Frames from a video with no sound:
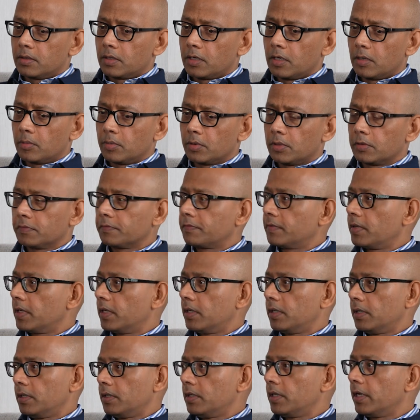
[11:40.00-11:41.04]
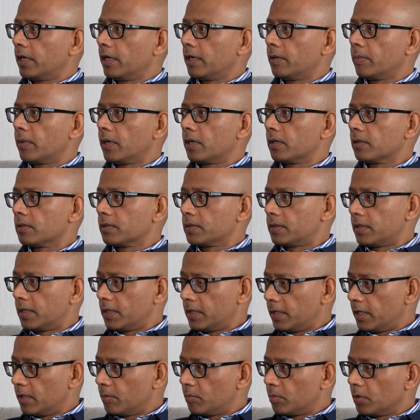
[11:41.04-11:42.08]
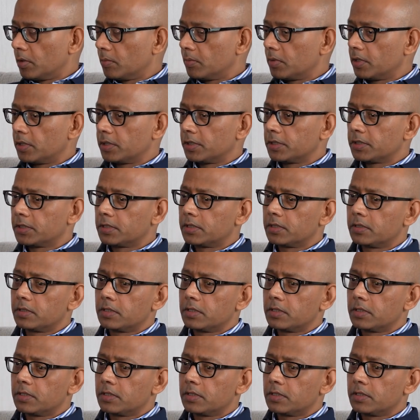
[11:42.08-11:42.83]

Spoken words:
couple of AI models that they published.